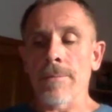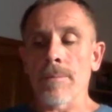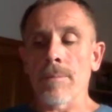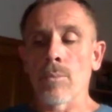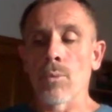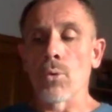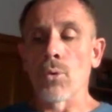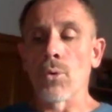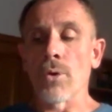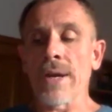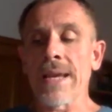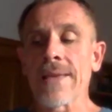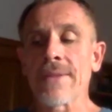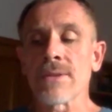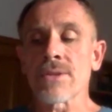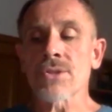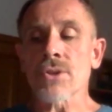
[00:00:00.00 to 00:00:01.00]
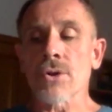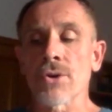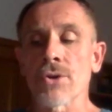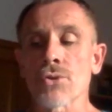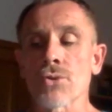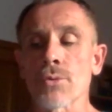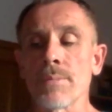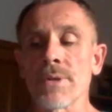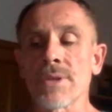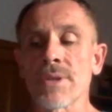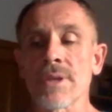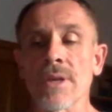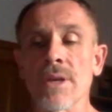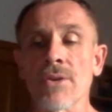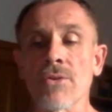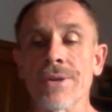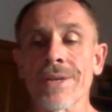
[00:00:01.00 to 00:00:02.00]
more, and it's going to be
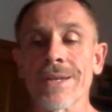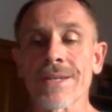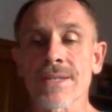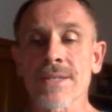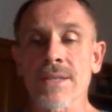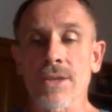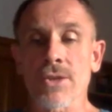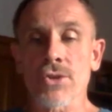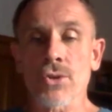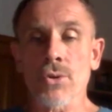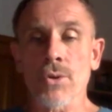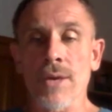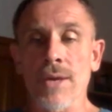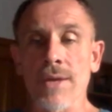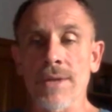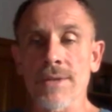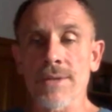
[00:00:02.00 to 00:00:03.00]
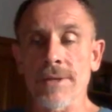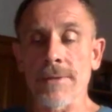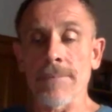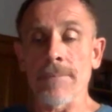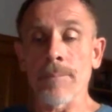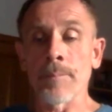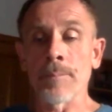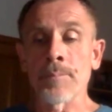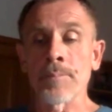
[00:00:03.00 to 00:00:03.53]
TRE and sexuality.